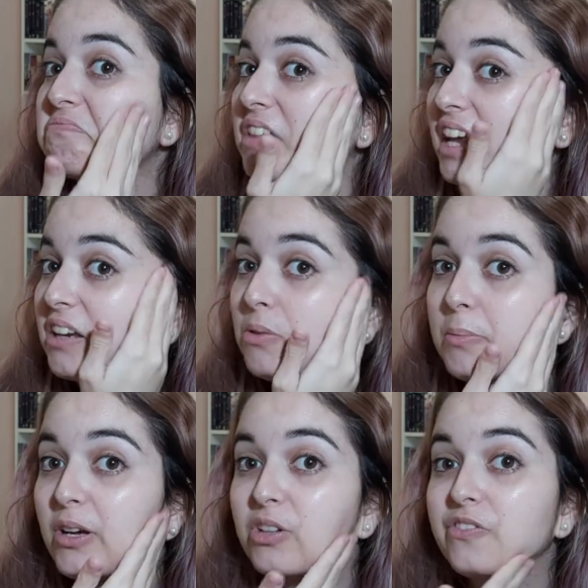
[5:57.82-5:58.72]
like it would
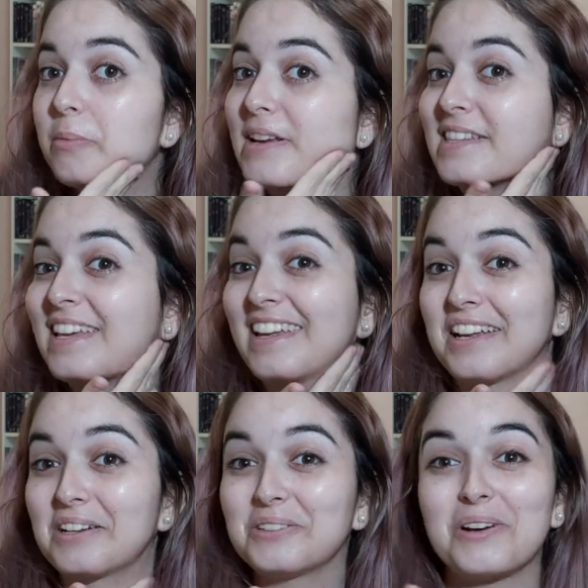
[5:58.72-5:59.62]
be good for my skin.
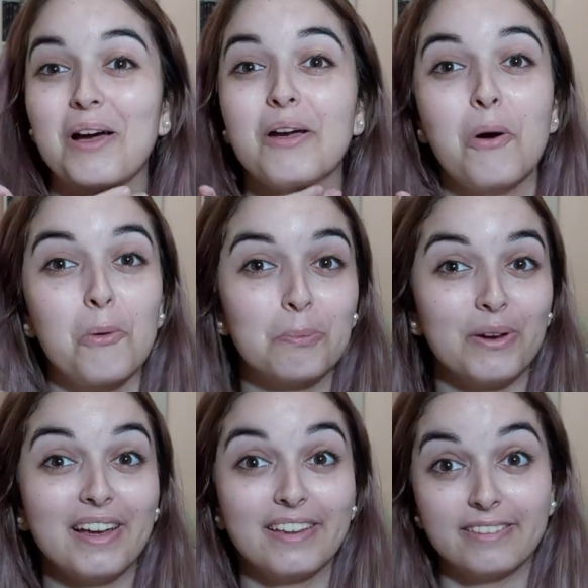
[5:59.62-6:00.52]
I don't know, I hope
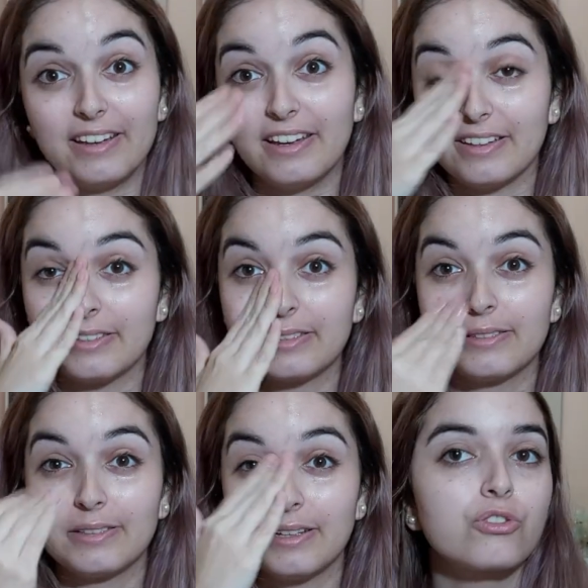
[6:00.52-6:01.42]
it is.
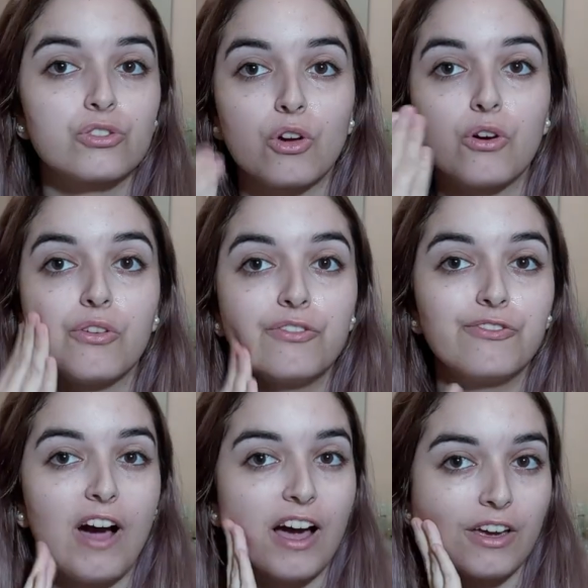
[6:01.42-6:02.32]
So
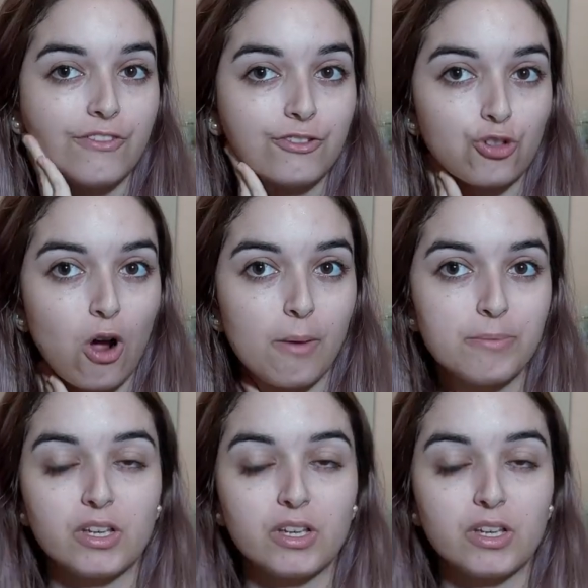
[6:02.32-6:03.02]
5 drops